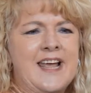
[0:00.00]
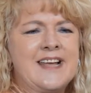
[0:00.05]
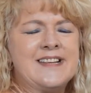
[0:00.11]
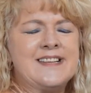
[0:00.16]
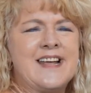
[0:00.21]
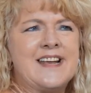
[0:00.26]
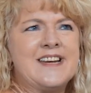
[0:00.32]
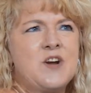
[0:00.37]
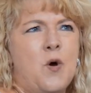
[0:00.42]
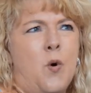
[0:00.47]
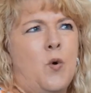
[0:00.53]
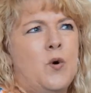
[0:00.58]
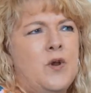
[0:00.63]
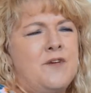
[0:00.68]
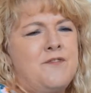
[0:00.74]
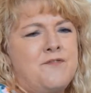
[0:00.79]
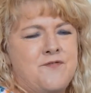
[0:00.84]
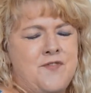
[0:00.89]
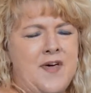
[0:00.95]
and all
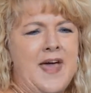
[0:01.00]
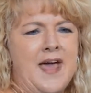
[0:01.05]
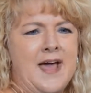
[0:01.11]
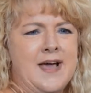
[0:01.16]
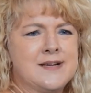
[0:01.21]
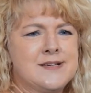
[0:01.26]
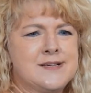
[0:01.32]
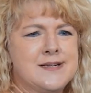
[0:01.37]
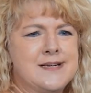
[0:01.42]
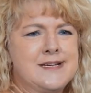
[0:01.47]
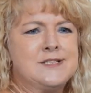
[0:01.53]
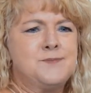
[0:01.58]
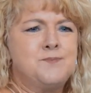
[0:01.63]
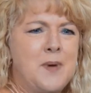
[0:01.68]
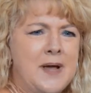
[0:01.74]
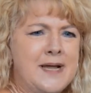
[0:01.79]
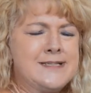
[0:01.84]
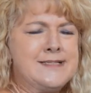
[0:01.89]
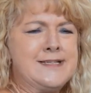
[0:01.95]
of that is
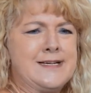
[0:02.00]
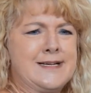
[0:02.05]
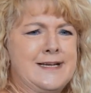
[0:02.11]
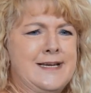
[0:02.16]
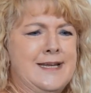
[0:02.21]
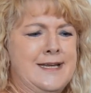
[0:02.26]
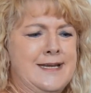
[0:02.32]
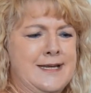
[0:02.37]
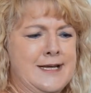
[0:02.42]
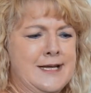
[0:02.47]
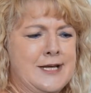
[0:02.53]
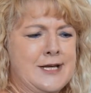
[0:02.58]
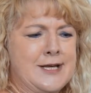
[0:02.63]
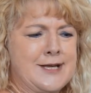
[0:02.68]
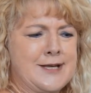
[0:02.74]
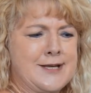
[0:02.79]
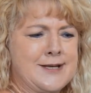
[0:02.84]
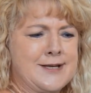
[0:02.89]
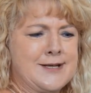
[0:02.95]
basically
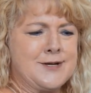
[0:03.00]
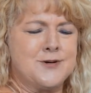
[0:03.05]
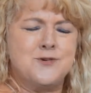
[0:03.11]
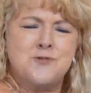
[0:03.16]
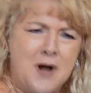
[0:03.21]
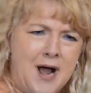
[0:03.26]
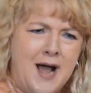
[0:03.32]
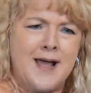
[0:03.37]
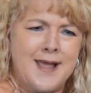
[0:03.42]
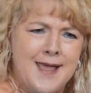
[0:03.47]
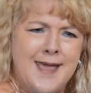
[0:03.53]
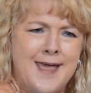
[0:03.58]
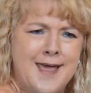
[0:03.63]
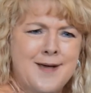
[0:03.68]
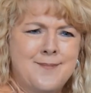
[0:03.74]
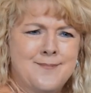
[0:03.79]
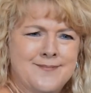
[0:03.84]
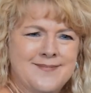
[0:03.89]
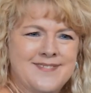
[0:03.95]
who I am.